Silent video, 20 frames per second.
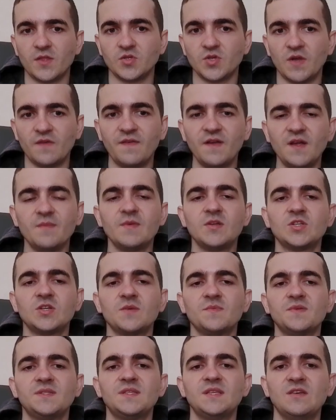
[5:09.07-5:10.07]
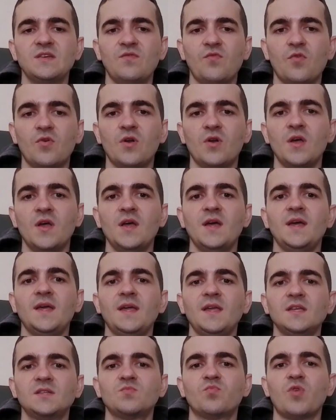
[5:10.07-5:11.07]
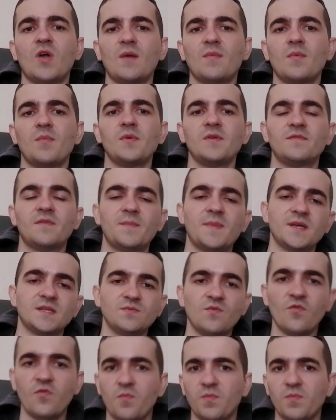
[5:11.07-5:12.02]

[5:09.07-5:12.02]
So I think bishop c4 is probably the best move.